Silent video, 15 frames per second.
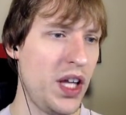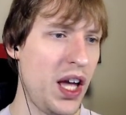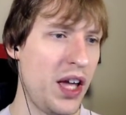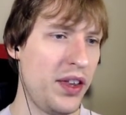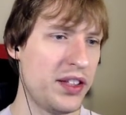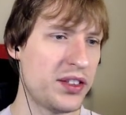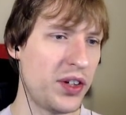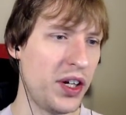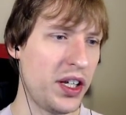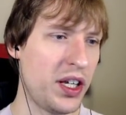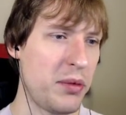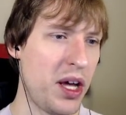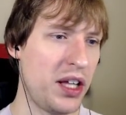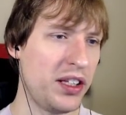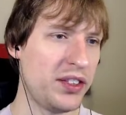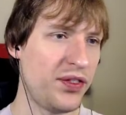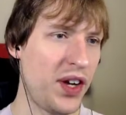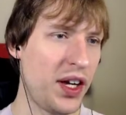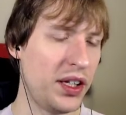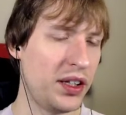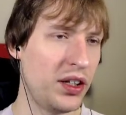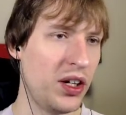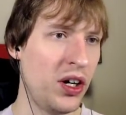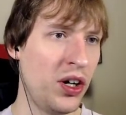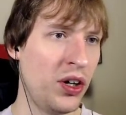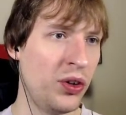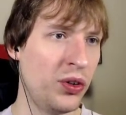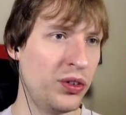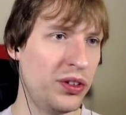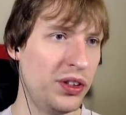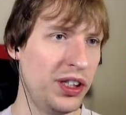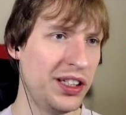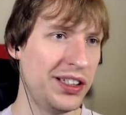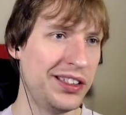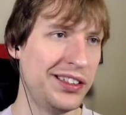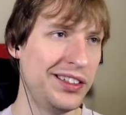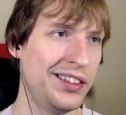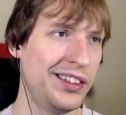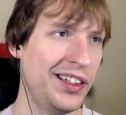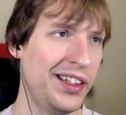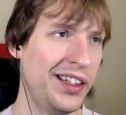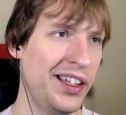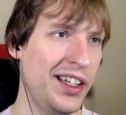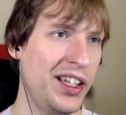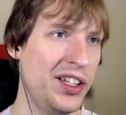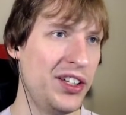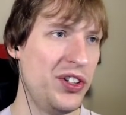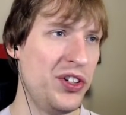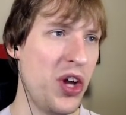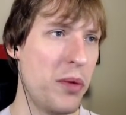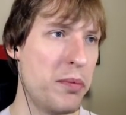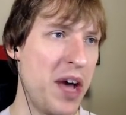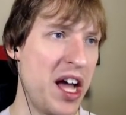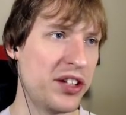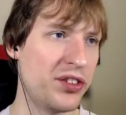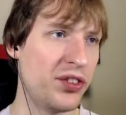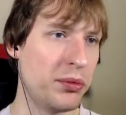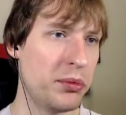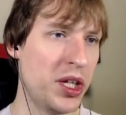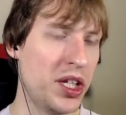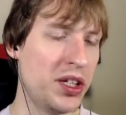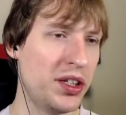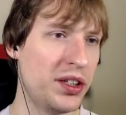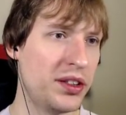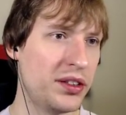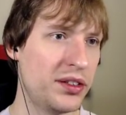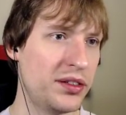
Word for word: Yeah, that's right. Come on, let's fight. Uh-oh. You're no match for me.